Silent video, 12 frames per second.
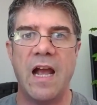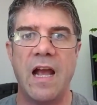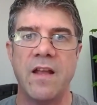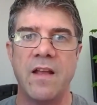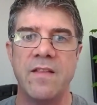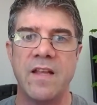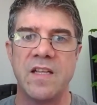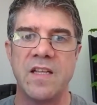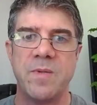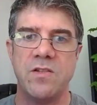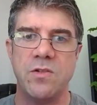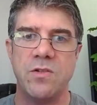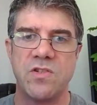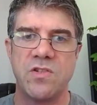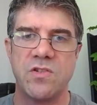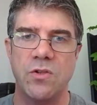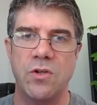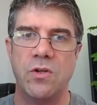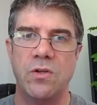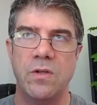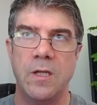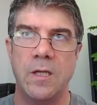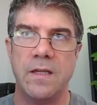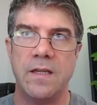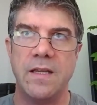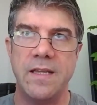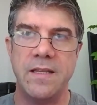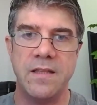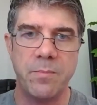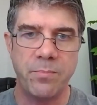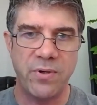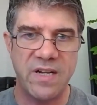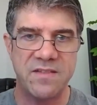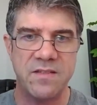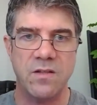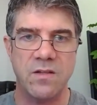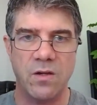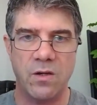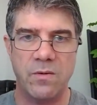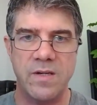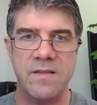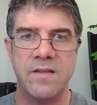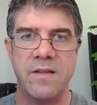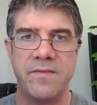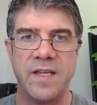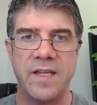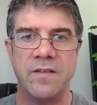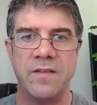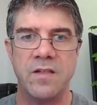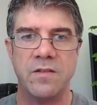And, and that's because you're so in the present or in the thing that you're